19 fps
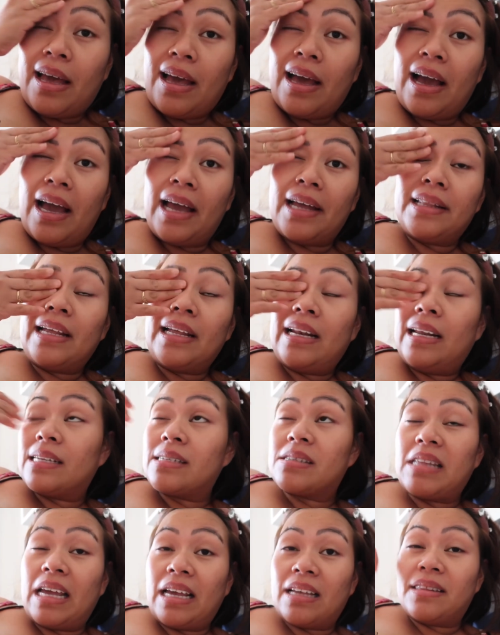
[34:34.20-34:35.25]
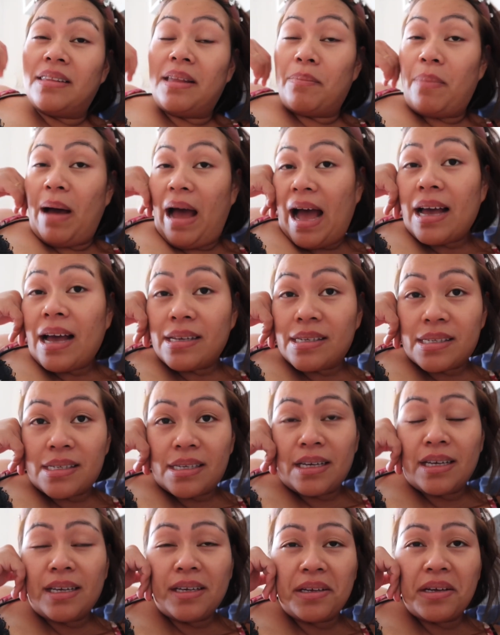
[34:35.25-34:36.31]
And then let's take the bus
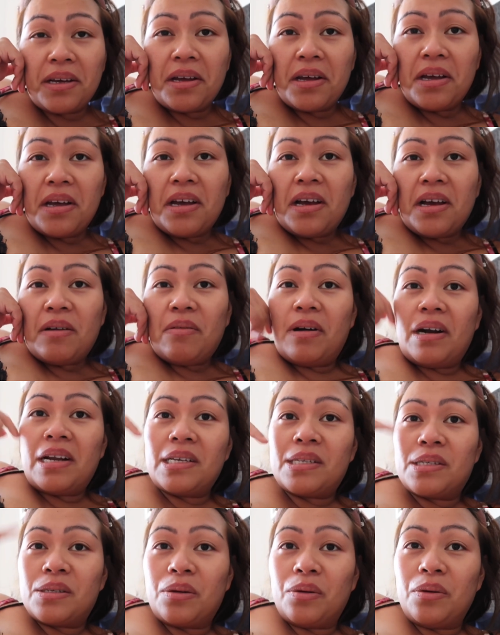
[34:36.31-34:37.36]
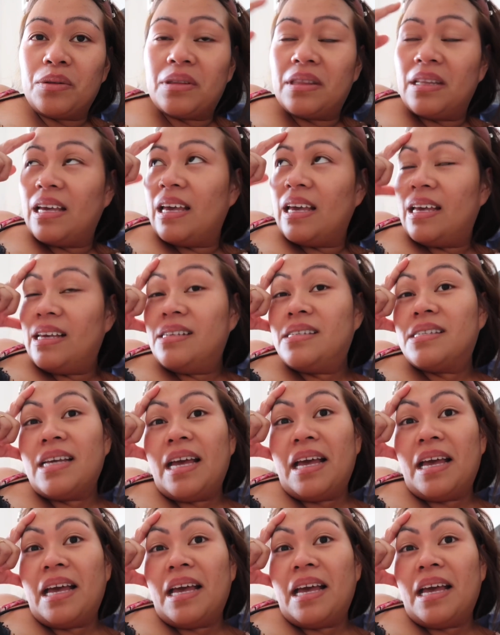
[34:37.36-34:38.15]
where his route is.